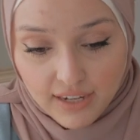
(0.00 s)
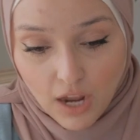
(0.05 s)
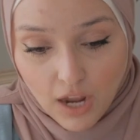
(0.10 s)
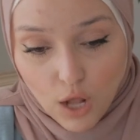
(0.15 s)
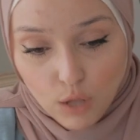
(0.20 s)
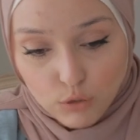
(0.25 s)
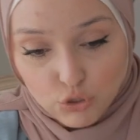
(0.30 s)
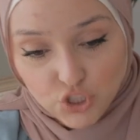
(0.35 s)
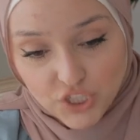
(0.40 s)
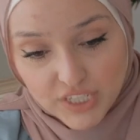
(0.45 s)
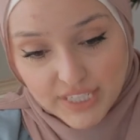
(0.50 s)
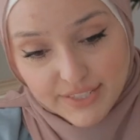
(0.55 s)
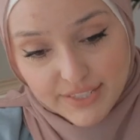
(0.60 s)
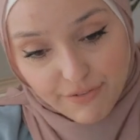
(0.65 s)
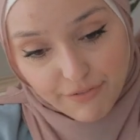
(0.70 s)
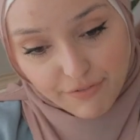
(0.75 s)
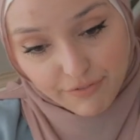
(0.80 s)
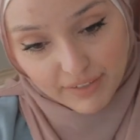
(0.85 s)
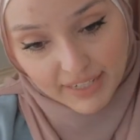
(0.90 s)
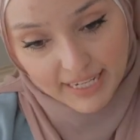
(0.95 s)
I'll just
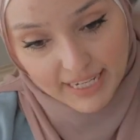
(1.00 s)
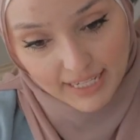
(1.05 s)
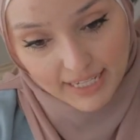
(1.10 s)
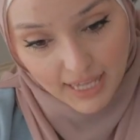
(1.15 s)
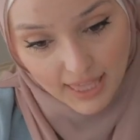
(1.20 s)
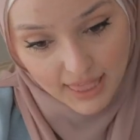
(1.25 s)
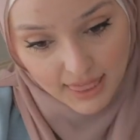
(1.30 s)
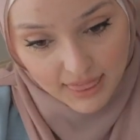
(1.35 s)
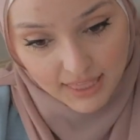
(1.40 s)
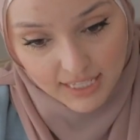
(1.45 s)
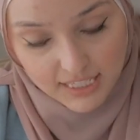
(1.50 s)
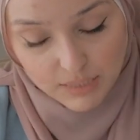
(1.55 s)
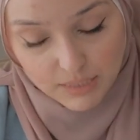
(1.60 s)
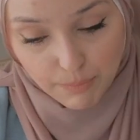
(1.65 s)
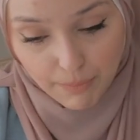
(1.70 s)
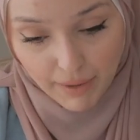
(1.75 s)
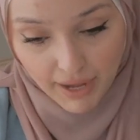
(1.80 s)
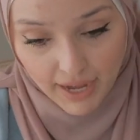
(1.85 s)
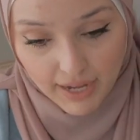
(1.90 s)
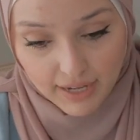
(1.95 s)
flick this
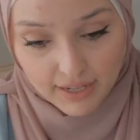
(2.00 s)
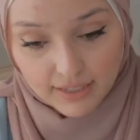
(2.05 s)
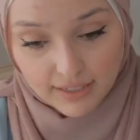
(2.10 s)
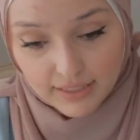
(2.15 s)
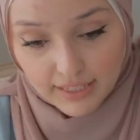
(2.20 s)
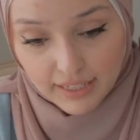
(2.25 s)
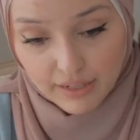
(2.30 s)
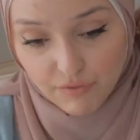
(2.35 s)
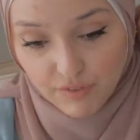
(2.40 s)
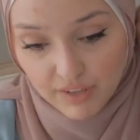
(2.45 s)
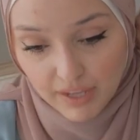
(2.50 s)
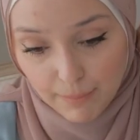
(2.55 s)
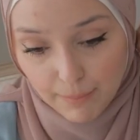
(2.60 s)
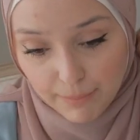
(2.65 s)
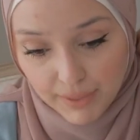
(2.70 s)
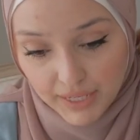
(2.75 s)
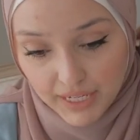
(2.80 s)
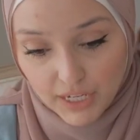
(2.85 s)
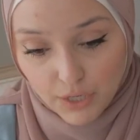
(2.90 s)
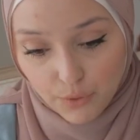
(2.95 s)
back, leaving a
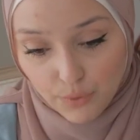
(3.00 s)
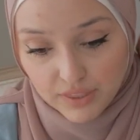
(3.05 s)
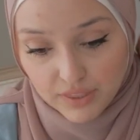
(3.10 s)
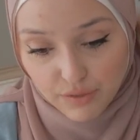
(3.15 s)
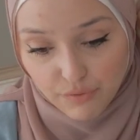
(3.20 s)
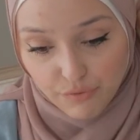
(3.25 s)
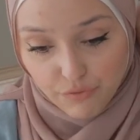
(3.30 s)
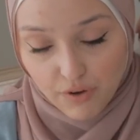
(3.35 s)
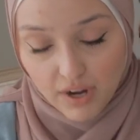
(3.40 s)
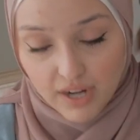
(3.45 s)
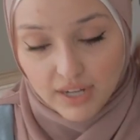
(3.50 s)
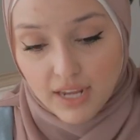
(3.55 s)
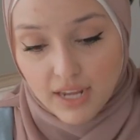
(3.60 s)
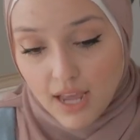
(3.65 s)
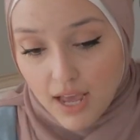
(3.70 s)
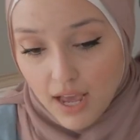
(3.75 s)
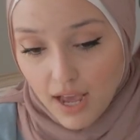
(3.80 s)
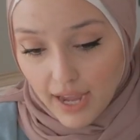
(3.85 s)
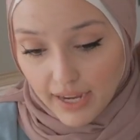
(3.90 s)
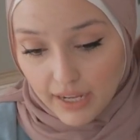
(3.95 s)
bit here at the front.
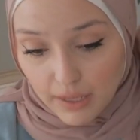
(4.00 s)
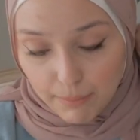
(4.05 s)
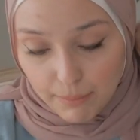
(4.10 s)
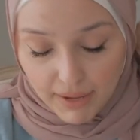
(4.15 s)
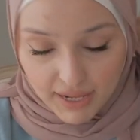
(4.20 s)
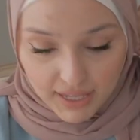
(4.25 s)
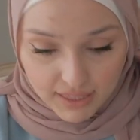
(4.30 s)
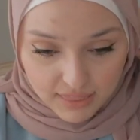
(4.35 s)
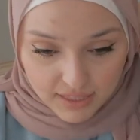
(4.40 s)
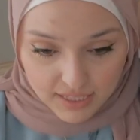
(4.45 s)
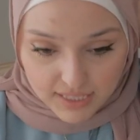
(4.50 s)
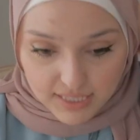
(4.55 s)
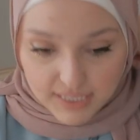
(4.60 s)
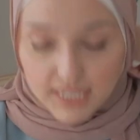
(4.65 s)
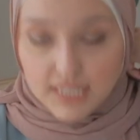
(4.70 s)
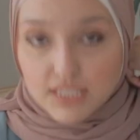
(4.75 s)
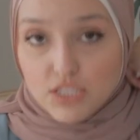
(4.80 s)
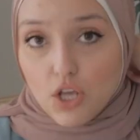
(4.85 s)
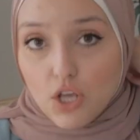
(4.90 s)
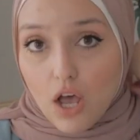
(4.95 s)
I can make this
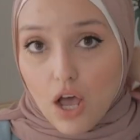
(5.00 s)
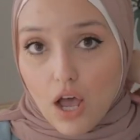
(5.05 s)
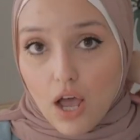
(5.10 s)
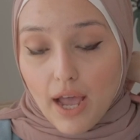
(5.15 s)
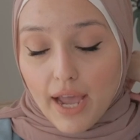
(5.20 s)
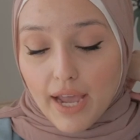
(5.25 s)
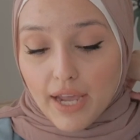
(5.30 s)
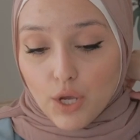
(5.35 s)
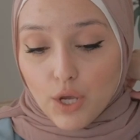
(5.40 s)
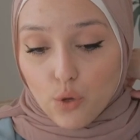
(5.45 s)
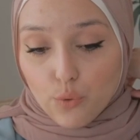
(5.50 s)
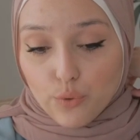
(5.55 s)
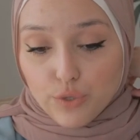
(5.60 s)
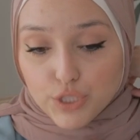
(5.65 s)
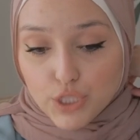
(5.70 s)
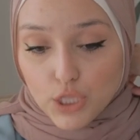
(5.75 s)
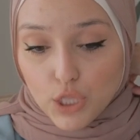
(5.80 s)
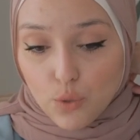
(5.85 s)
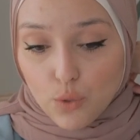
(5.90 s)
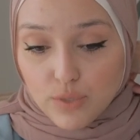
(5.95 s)
as high or
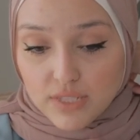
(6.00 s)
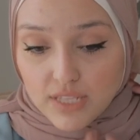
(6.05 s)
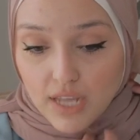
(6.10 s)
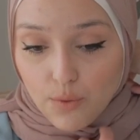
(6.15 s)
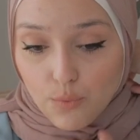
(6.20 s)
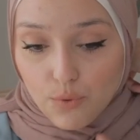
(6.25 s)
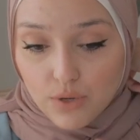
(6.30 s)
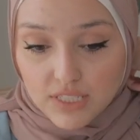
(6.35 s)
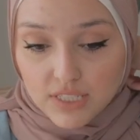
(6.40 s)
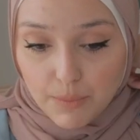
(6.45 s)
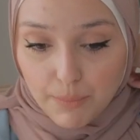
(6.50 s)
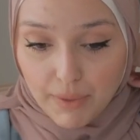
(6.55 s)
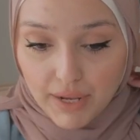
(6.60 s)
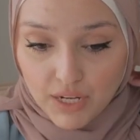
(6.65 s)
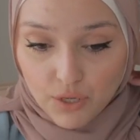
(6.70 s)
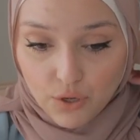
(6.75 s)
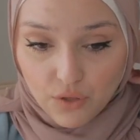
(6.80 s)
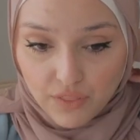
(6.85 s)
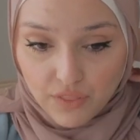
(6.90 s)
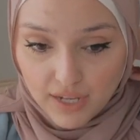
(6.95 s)
as low as I want
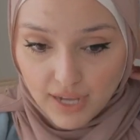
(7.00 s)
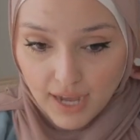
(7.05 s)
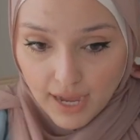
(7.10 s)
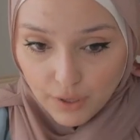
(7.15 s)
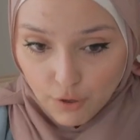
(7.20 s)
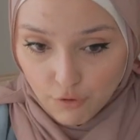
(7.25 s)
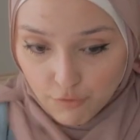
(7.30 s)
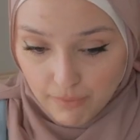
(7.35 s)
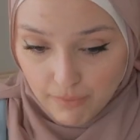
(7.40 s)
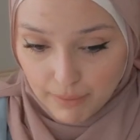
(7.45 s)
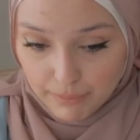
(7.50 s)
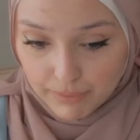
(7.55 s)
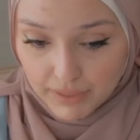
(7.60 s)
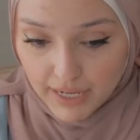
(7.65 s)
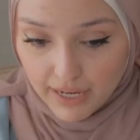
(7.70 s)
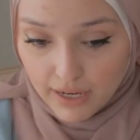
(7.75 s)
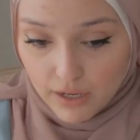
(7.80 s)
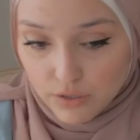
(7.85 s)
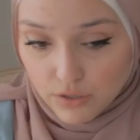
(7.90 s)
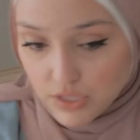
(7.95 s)
depending on the cut of my
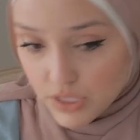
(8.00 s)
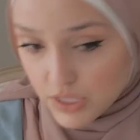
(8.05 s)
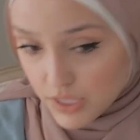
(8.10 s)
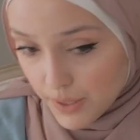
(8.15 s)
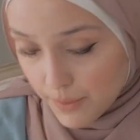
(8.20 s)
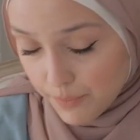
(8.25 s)
blouse.